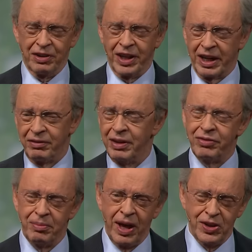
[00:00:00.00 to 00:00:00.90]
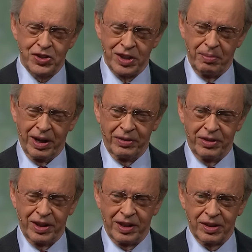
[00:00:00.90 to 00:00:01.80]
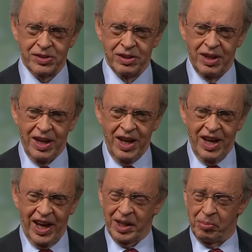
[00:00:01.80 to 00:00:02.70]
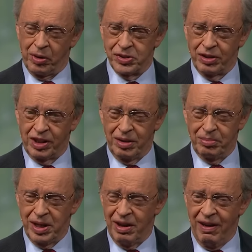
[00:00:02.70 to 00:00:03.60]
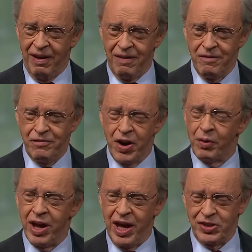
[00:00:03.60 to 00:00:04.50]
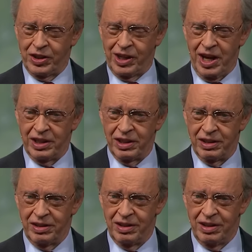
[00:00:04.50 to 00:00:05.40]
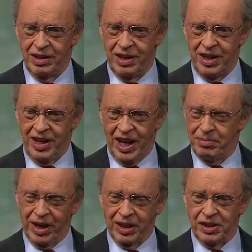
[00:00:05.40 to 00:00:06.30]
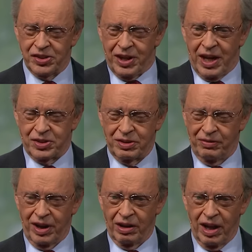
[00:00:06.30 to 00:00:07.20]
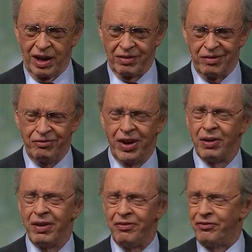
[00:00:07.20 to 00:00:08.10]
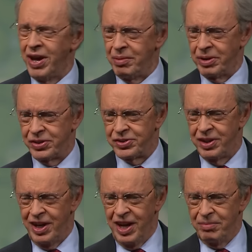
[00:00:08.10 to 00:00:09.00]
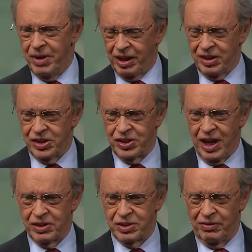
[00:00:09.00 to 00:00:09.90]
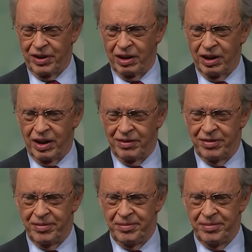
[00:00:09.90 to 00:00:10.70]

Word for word: a lot of information about things. And a person can be very educated and make a disaster of their life. Very famous, make a disaster of their life.